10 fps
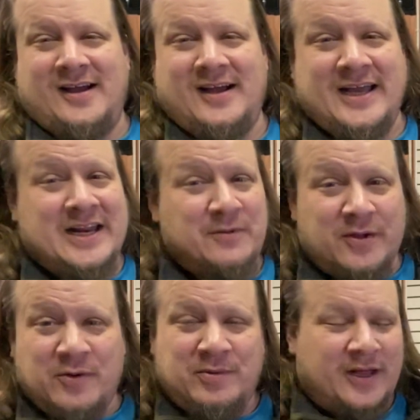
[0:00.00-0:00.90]
Any way you
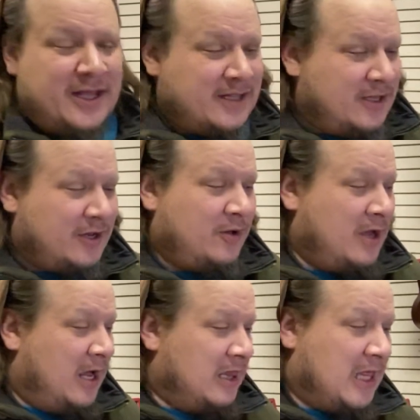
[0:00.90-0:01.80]
want to play it, you know,
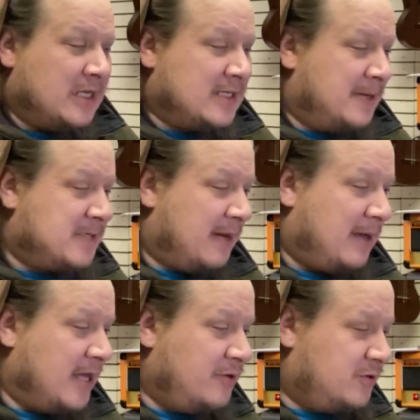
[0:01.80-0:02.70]
a lot of times
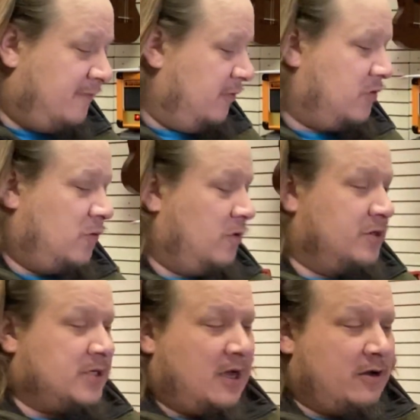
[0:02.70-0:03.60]
I use different
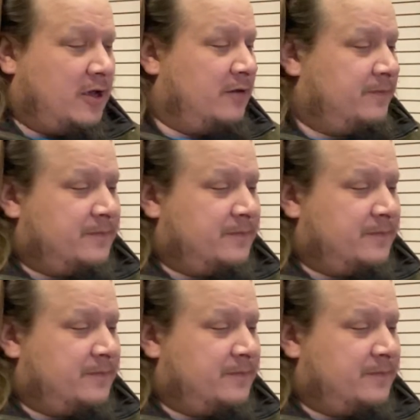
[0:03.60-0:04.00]
chords. I'll go.